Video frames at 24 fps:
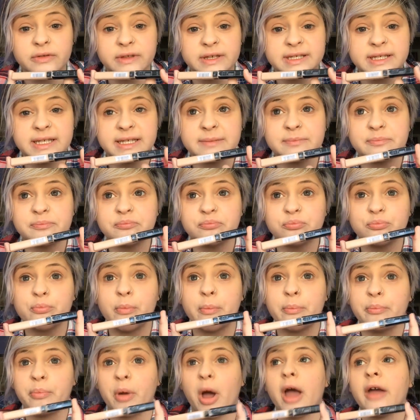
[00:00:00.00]
This is
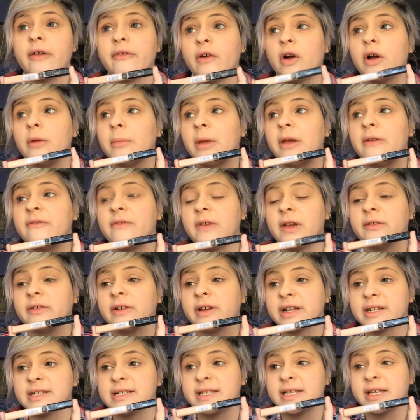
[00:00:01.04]
by far my
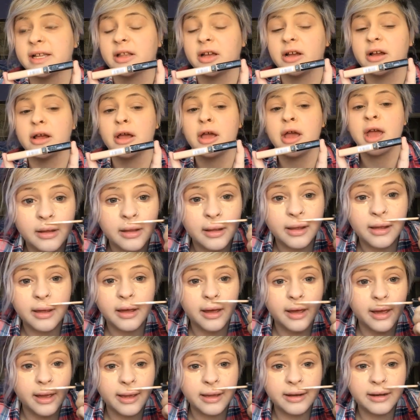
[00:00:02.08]
favorite concealer,
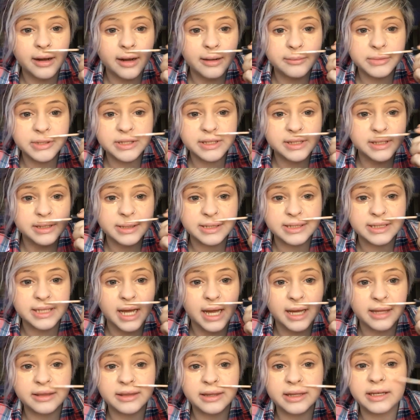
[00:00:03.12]
and I'm just gonna
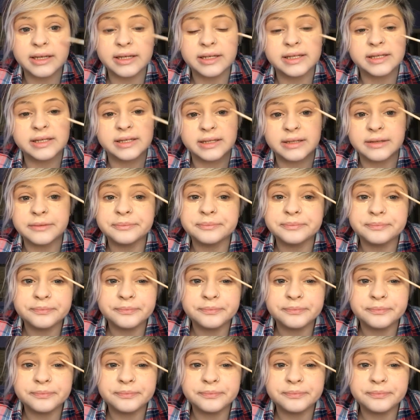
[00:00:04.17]
dot this